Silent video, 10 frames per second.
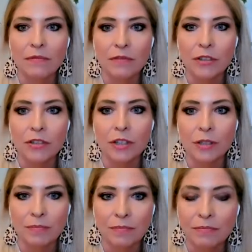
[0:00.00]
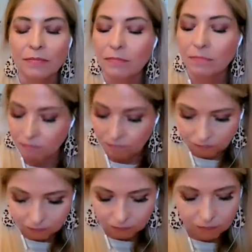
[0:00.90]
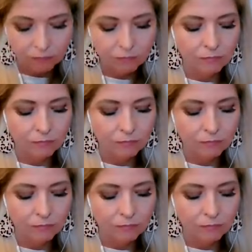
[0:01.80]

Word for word: It's sure. easy to work ourselves